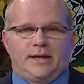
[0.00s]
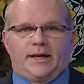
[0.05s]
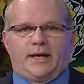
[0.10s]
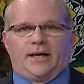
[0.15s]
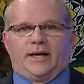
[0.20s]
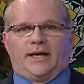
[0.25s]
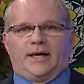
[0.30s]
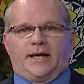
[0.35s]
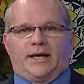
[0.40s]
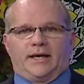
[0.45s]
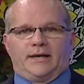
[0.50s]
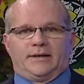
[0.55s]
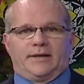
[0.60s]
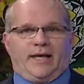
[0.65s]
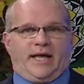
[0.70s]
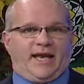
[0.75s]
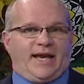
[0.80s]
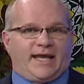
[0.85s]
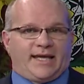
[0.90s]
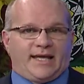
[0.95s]
And
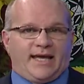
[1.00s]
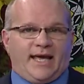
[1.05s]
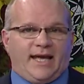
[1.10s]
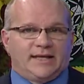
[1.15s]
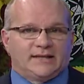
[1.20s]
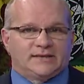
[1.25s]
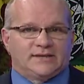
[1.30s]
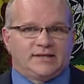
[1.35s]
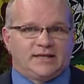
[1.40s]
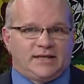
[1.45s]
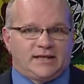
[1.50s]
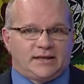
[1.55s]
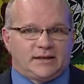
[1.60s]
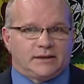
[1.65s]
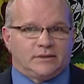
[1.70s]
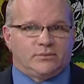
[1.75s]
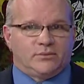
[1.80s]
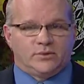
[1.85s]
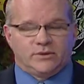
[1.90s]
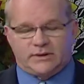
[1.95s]
I can't see
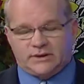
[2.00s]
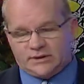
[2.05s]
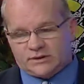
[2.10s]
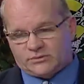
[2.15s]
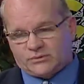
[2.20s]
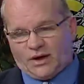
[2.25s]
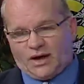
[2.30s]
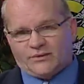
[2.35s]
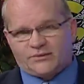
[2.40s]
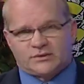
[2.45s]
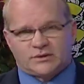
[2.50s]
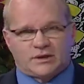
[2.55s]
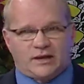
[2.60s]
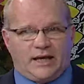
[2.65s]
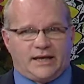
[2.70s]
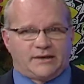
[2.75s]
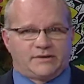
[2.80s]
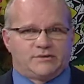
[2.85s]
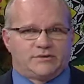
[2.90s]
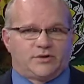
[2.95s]
when these driver's
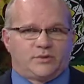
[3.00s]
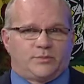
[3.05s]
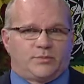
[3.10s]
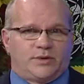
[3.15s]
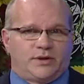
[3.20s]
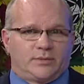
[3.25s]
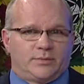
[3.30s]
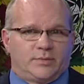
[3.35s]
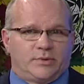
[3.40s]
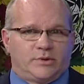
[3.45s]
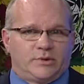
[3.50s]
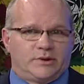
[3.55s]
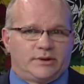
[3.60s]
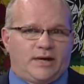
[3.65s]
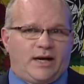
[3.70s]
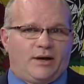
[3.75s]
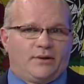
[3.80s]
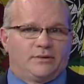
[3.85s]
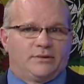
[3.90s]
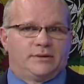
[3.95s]
licenses are being
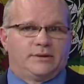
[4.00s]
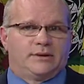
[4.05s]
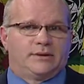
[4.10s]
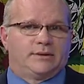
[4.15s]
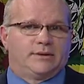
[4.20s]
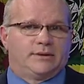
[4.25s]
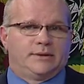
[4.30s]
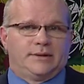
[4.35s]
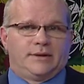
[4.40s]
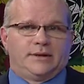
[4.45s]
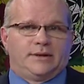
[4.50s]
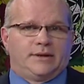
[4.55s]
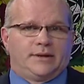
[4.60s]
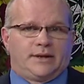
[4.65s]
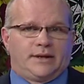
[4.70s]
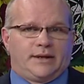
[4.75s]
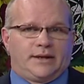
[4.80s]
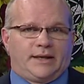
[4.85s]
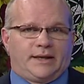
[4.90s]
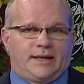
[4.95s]
pulled out, and
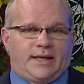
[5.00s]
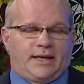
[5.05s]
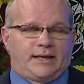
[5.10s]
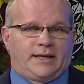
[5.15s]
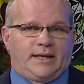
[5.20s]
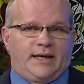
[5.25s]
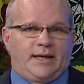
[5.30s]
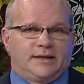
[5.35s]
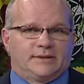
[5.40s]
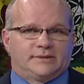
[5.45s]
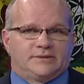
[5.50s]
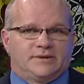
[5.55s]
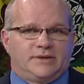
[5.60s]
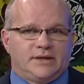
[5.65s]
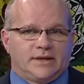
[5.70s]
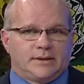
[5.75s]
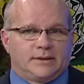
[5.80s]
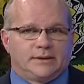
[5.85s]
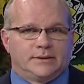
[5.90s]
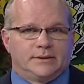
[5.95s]
I can't
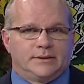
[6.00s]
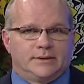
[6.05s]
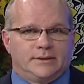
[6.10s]
see.